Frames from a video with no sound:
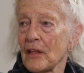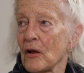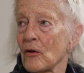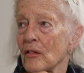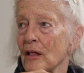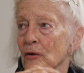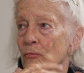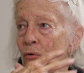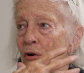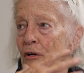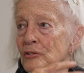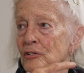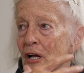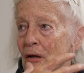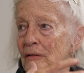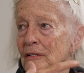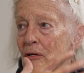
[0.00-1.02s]
They all had
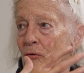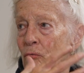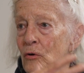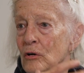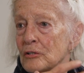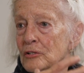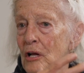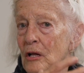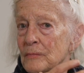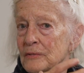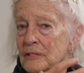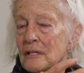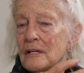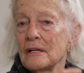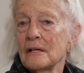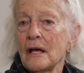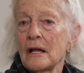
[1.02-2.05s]
little workshops,
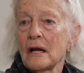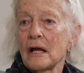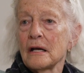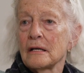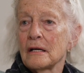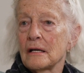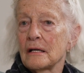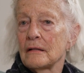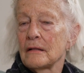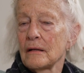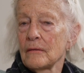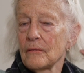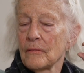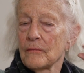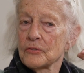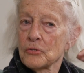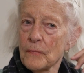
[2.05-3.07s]
and
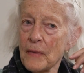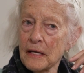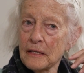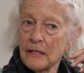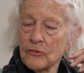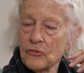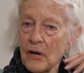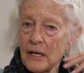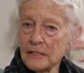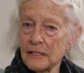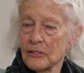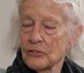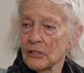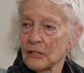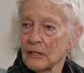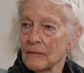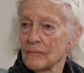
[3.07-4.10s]
to make the
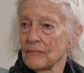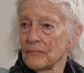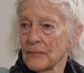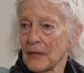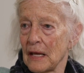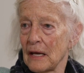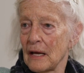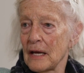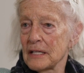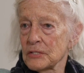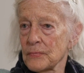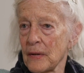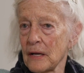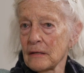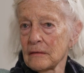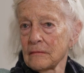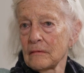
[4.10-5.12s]
transition, I
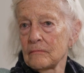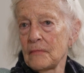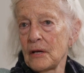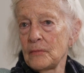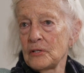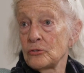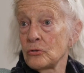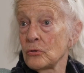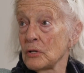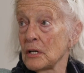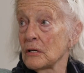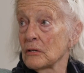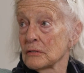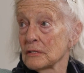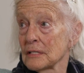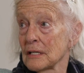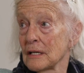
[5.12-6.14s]
spent maybe 2
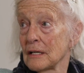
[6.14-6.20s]
years,